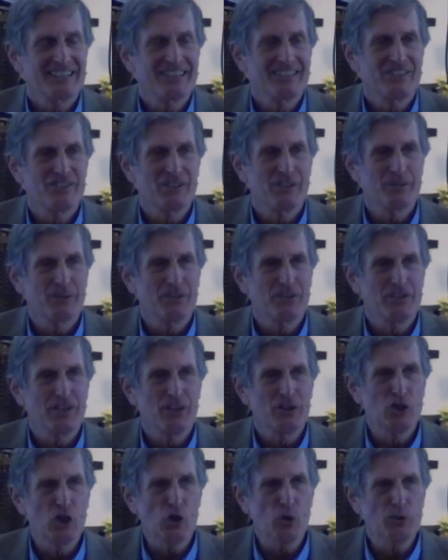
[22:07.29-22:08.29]
She would say,
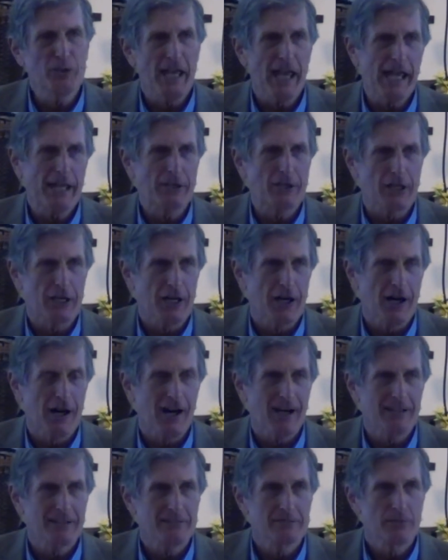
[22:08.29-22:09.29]
you take the
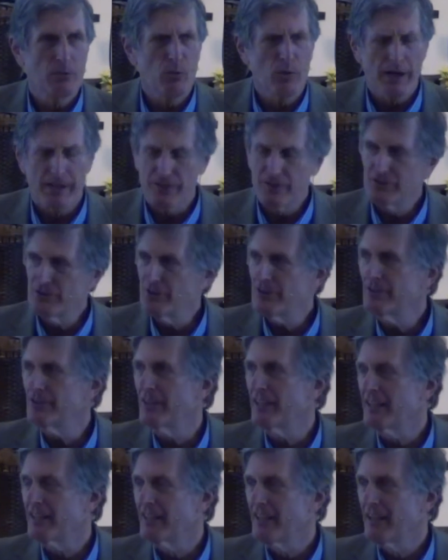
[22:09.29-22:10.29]
car. Well, why don't you do
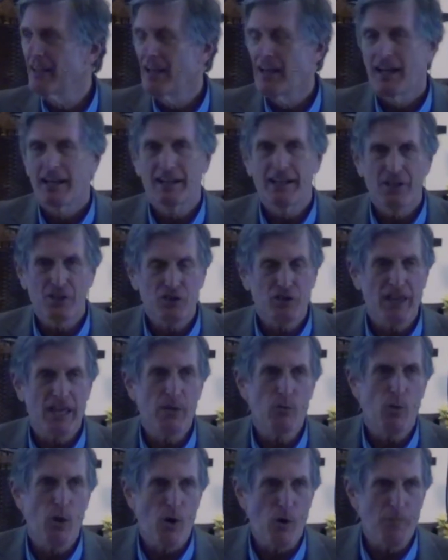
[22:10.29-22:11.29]
it? Because they
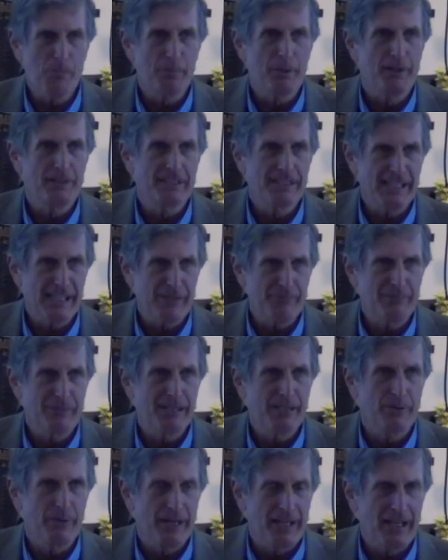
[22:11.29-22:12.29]
won't believe
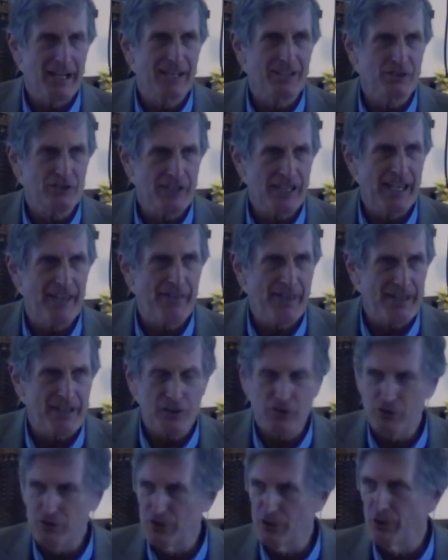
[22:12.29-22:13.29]
me when I say that
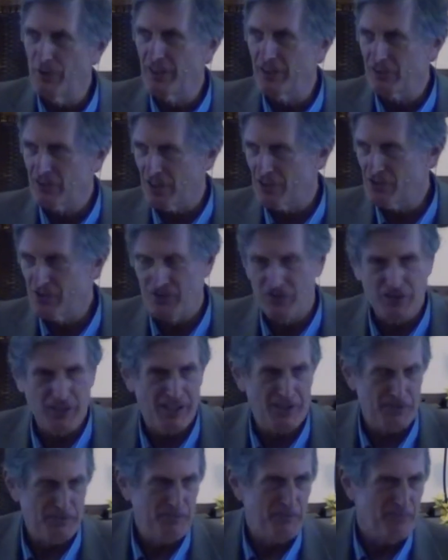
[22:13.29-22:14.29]
it's doing such and
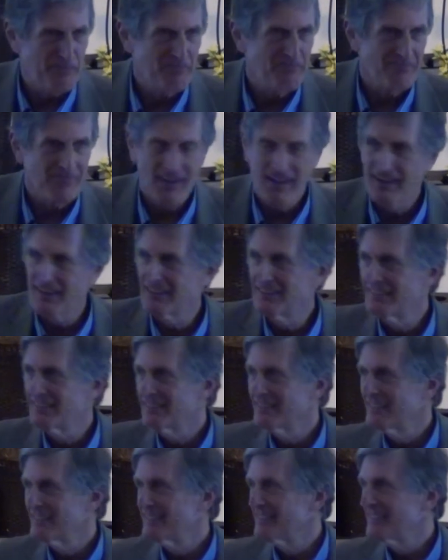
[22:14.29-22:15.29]
such.
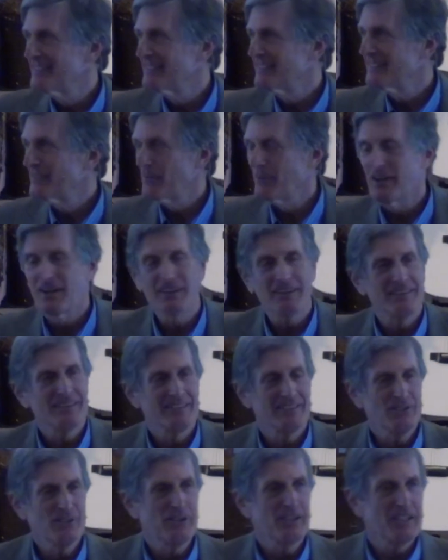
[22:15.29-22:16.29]
Well,
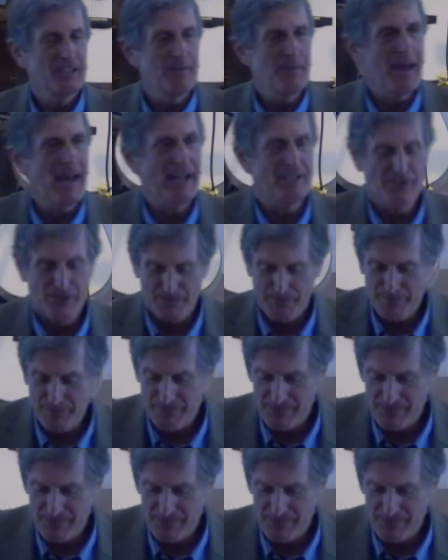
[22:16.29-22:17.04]
you can imagine.